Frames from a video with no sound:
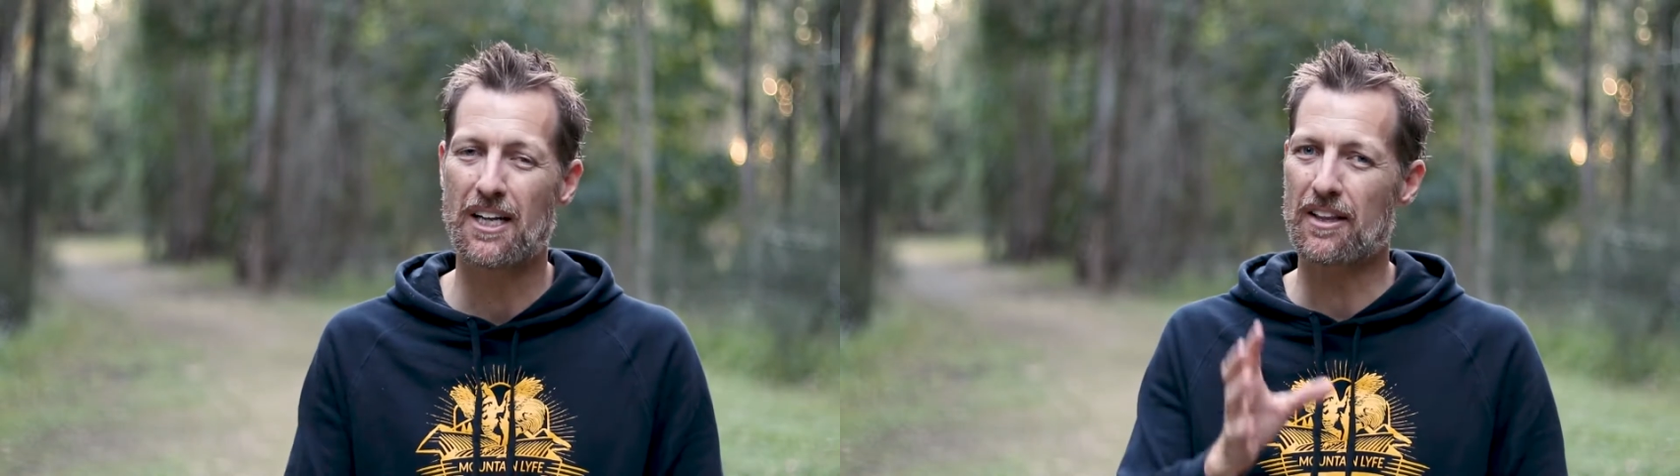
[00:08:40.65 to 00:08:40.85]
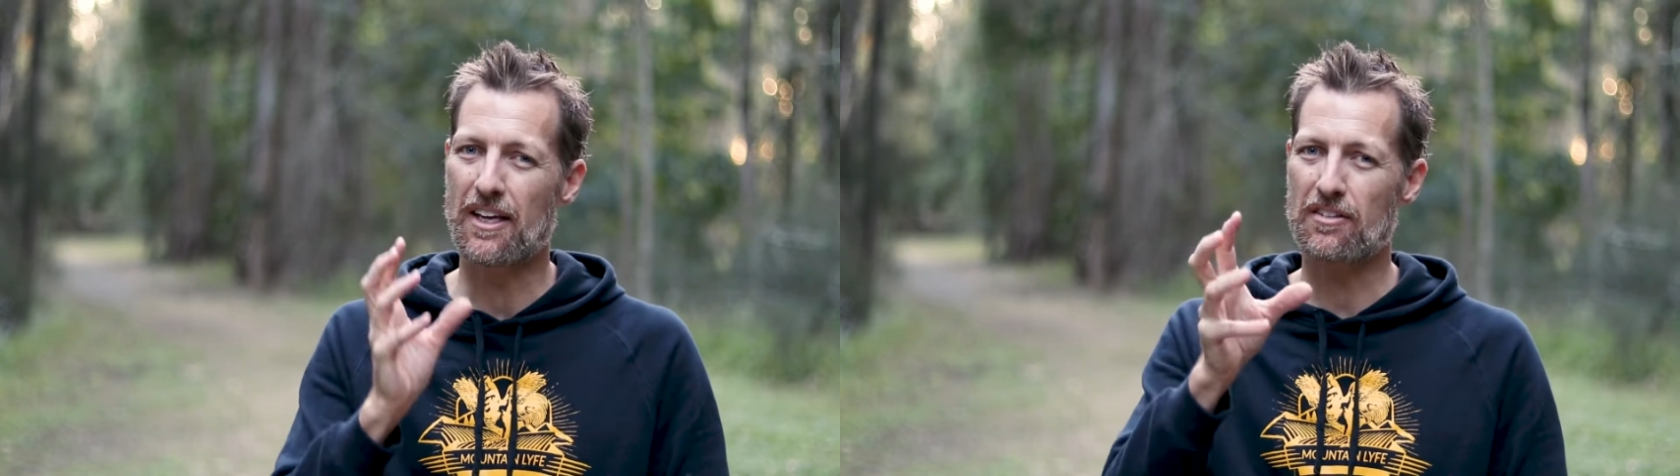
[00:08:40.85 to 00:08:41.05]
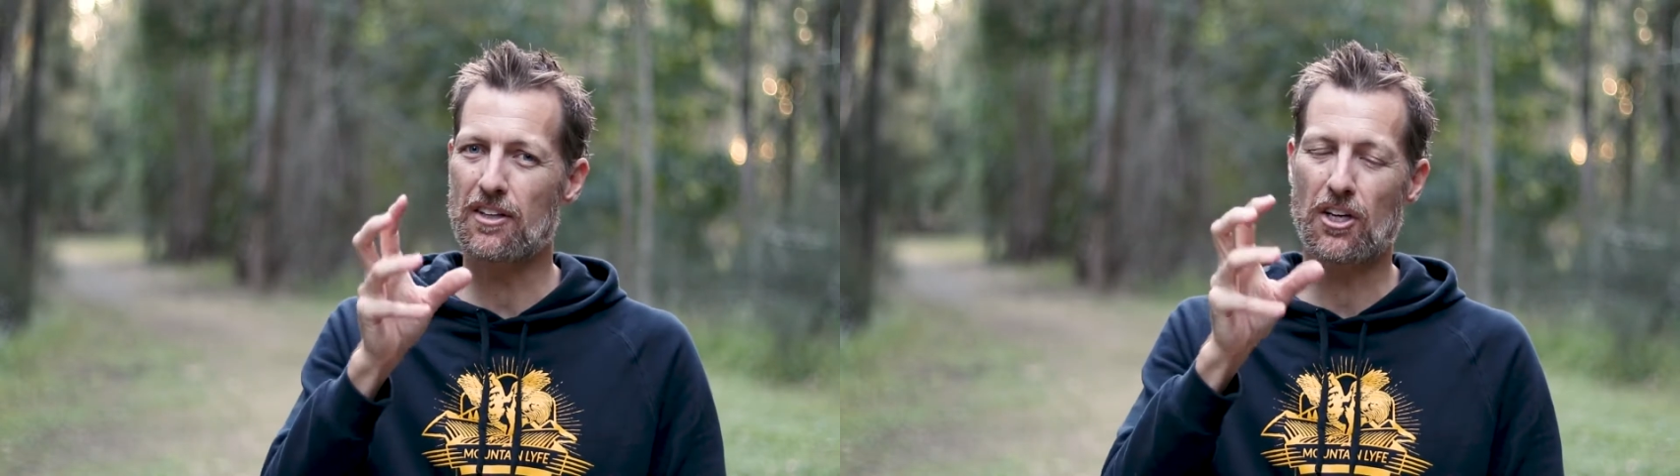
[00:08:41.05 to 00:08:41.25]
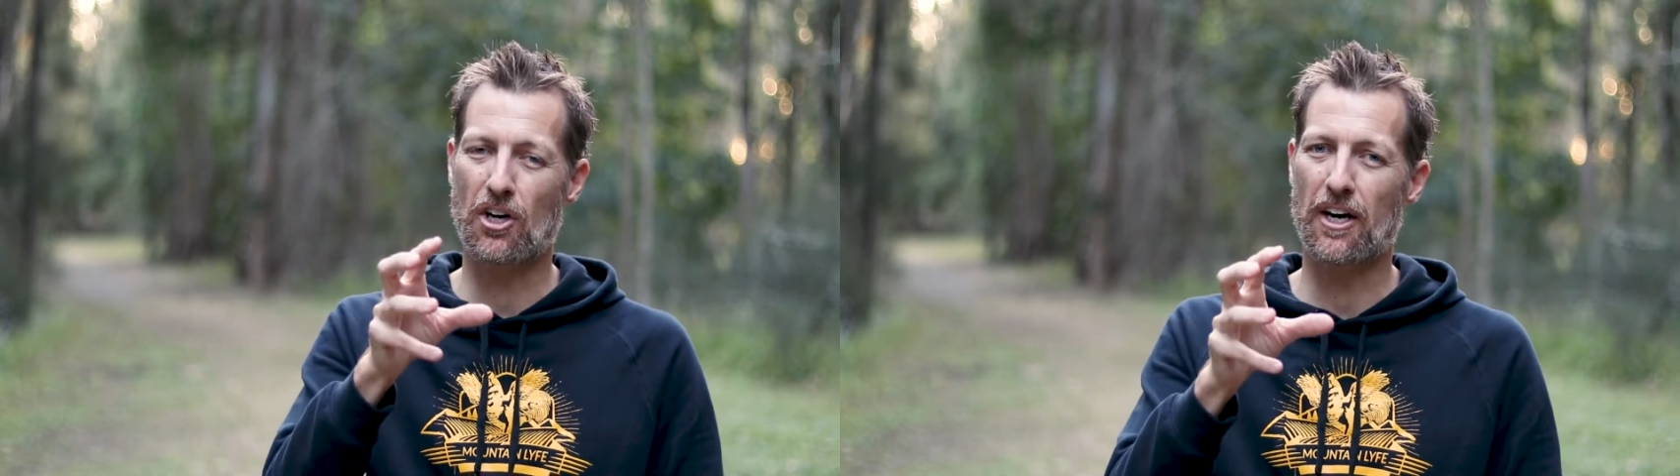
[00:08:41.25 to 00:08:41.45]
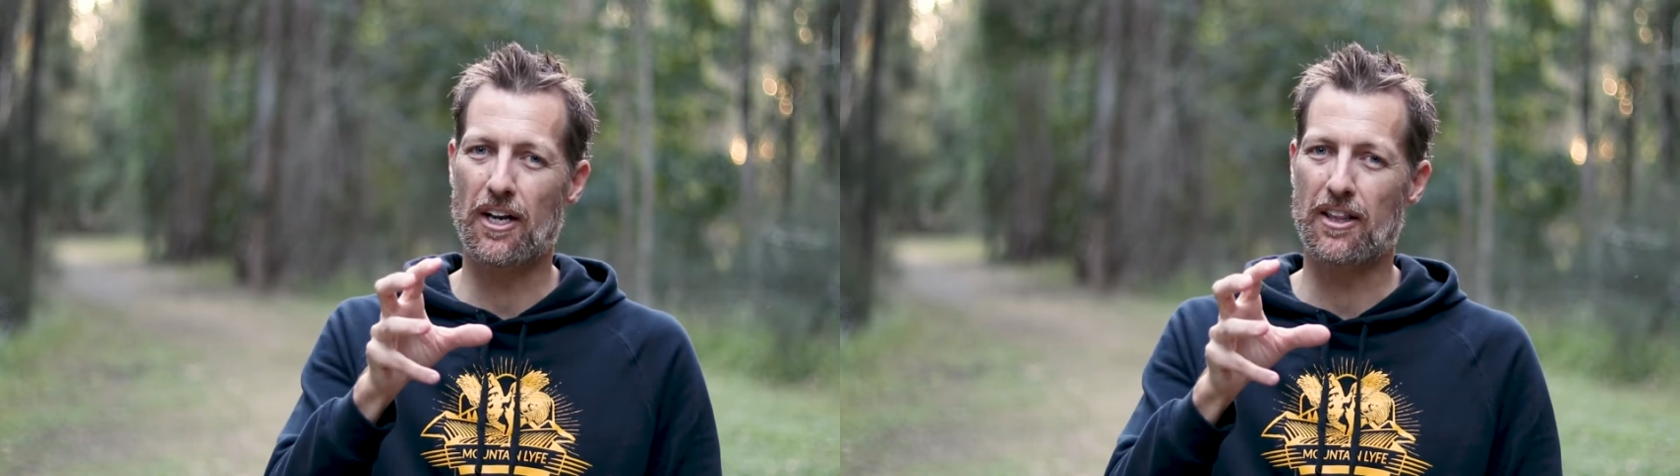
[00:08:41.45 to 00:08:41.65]
these are the
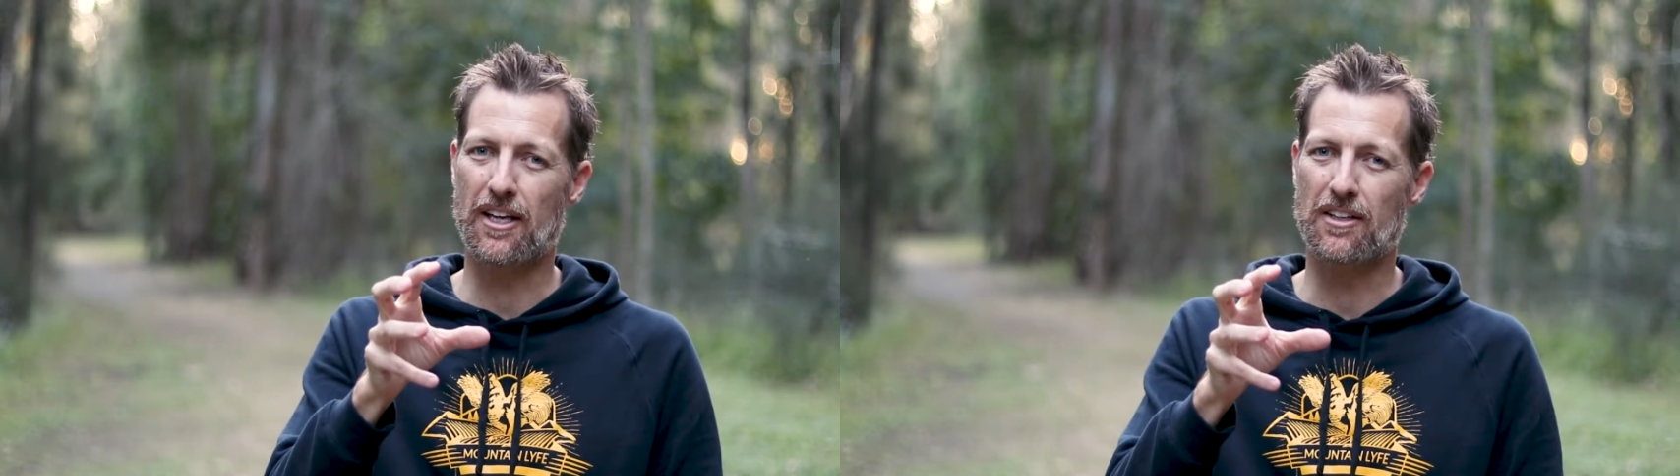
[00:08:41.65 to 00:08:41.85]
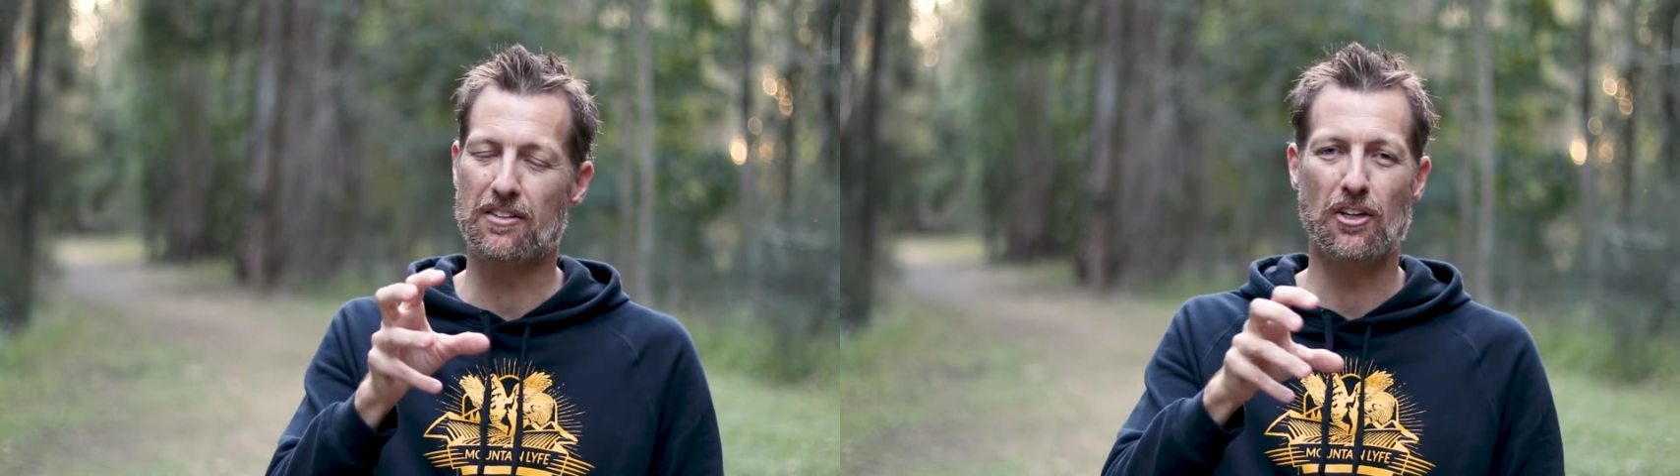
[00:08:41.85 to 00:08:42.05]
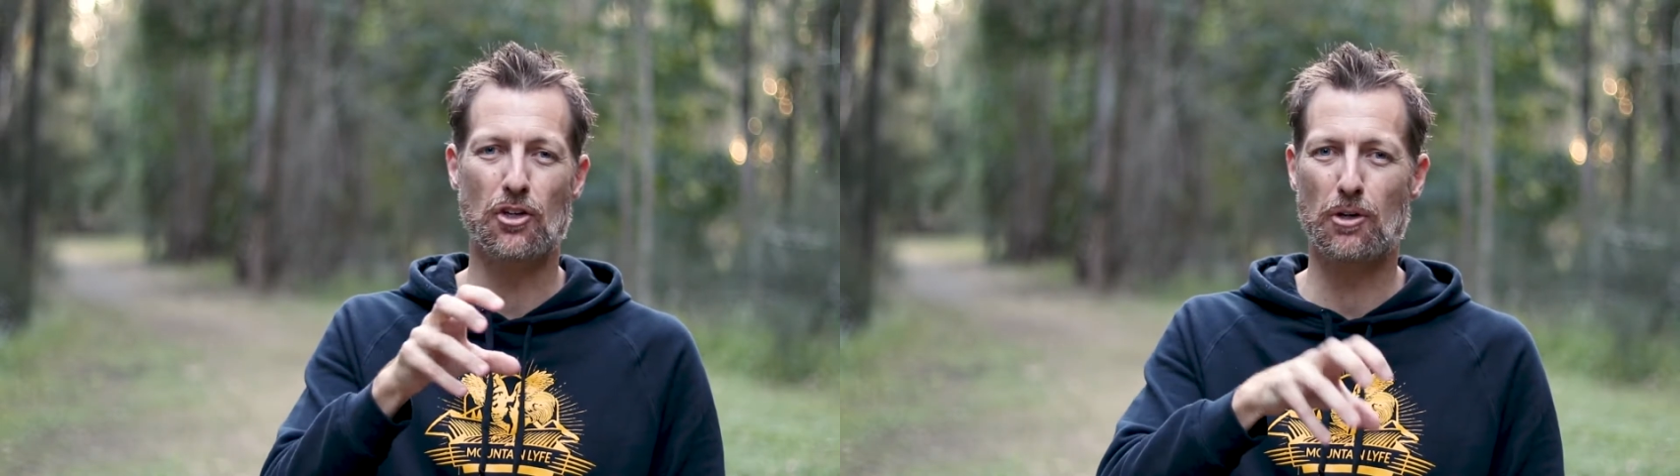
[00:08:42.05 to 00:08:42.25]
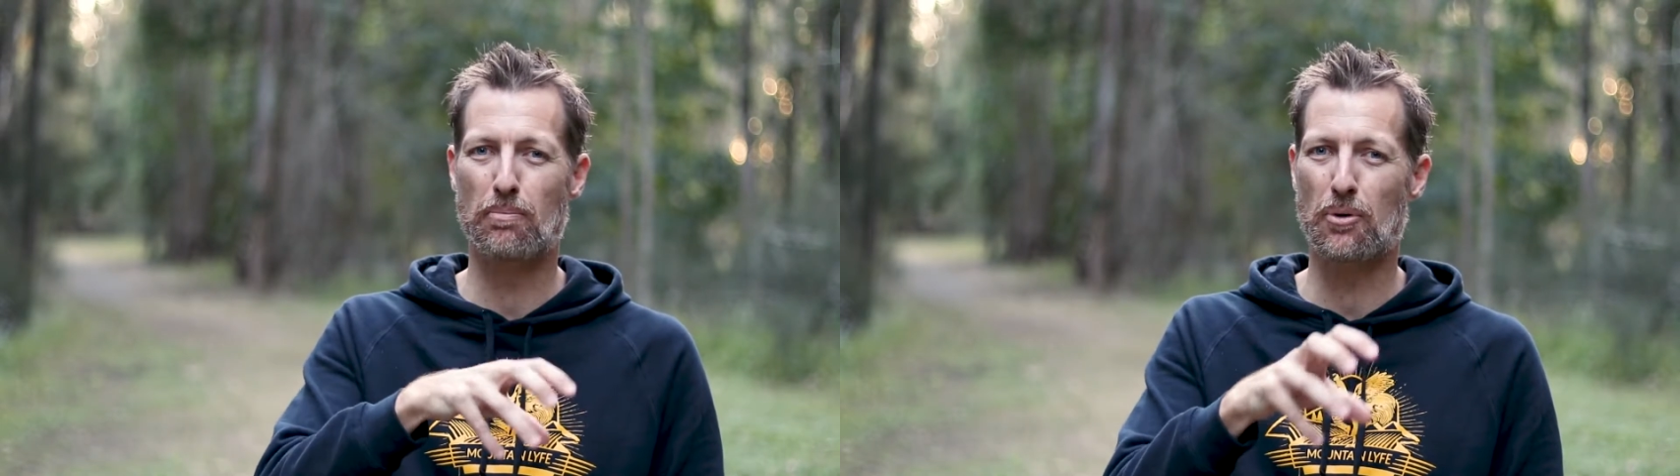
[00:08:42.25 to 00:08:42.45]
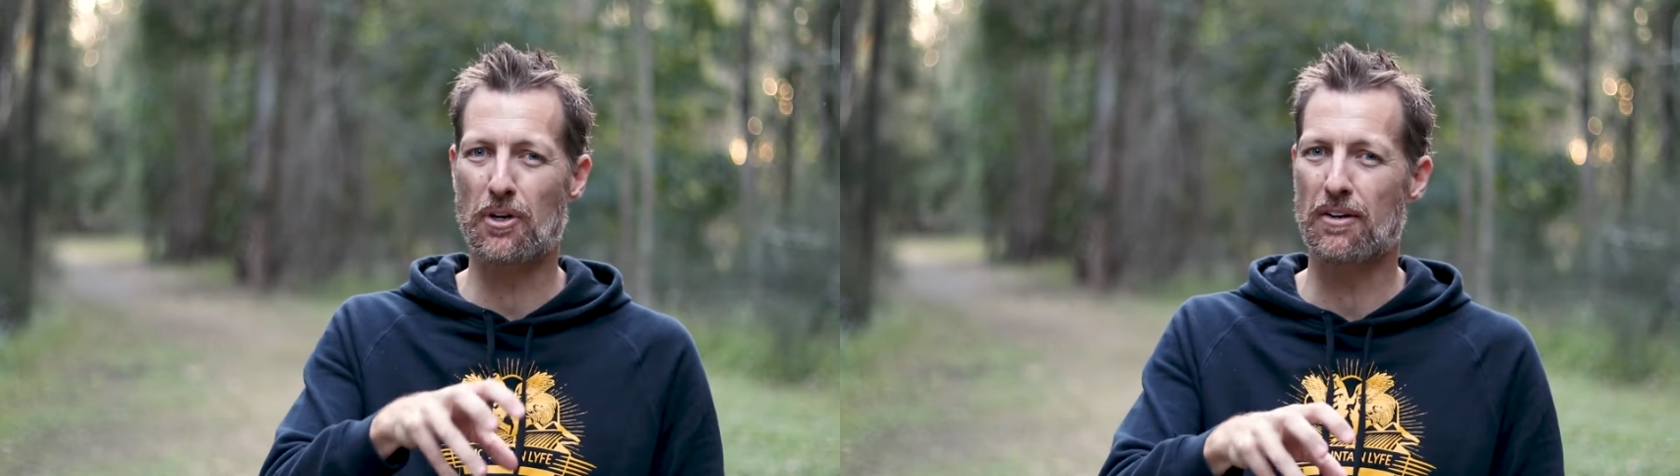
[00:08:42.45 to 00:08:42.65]
kind of things that you can
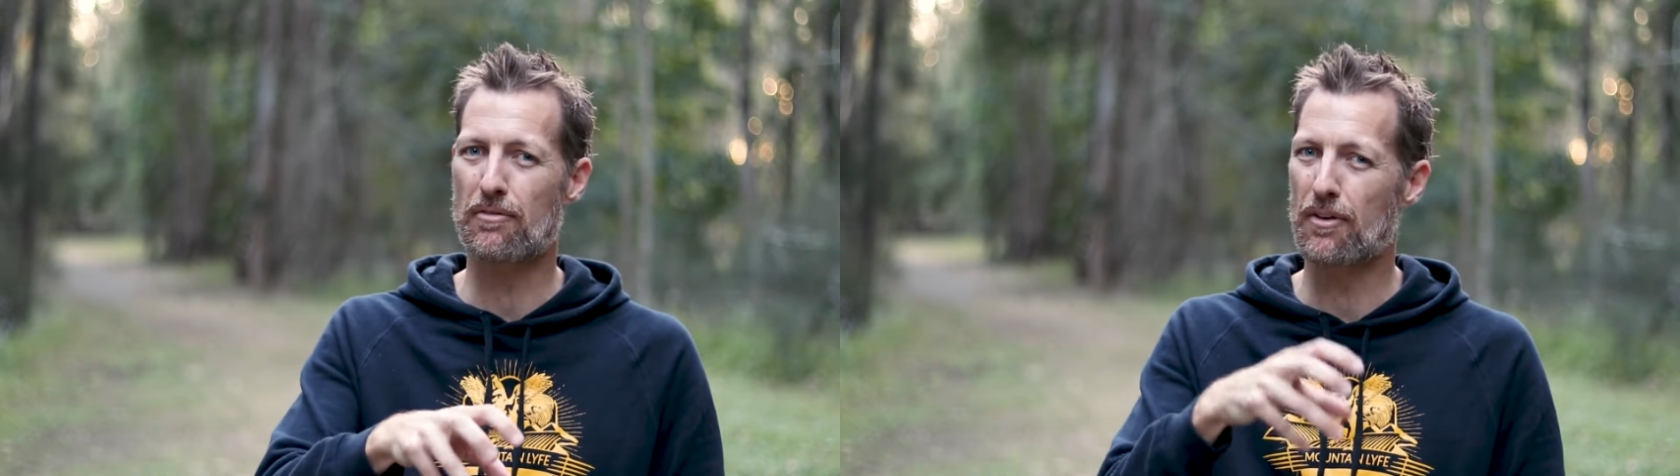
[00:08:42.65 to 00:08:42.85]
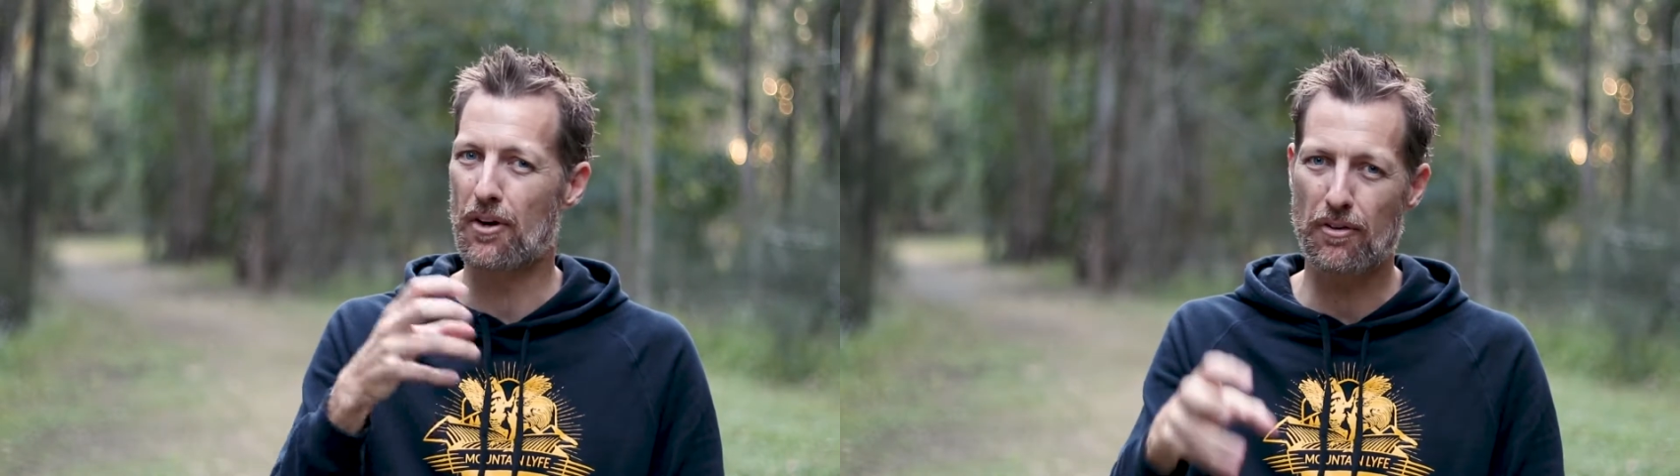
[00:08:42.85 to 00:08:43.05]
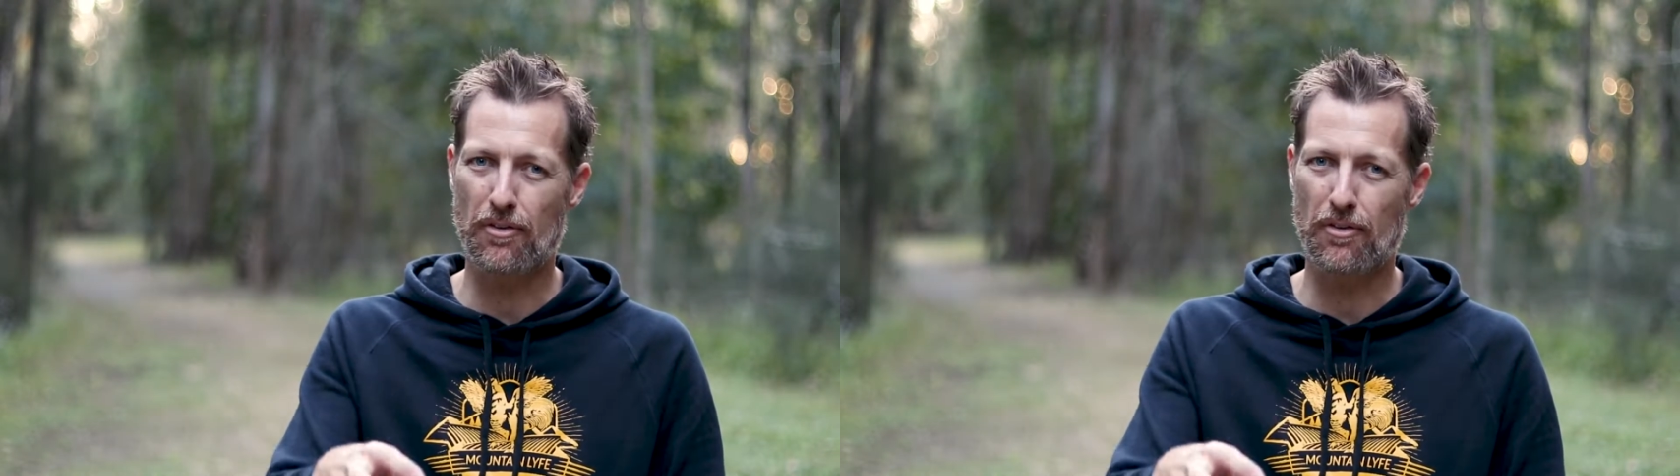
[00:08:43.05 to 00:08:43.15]
put in very,